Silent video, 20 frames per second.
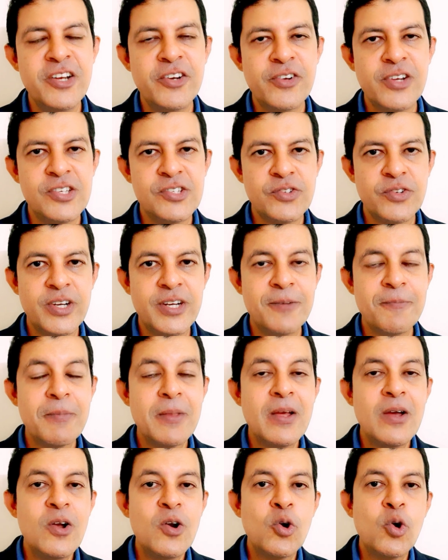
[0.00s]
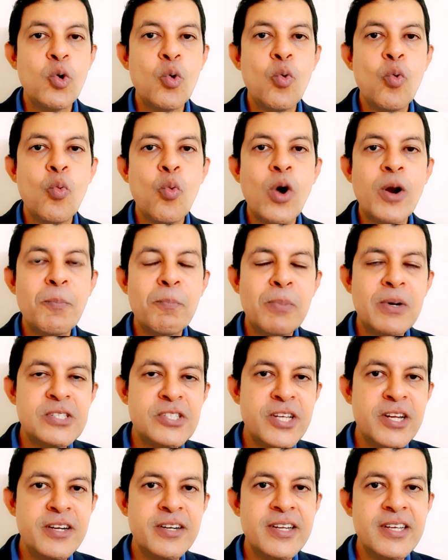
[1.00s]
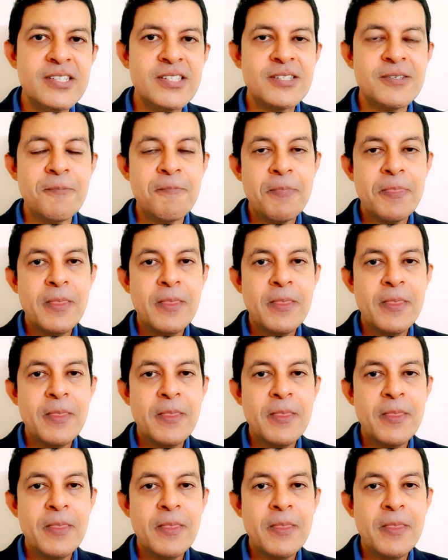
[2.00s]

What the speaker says: interest rate, to what percentage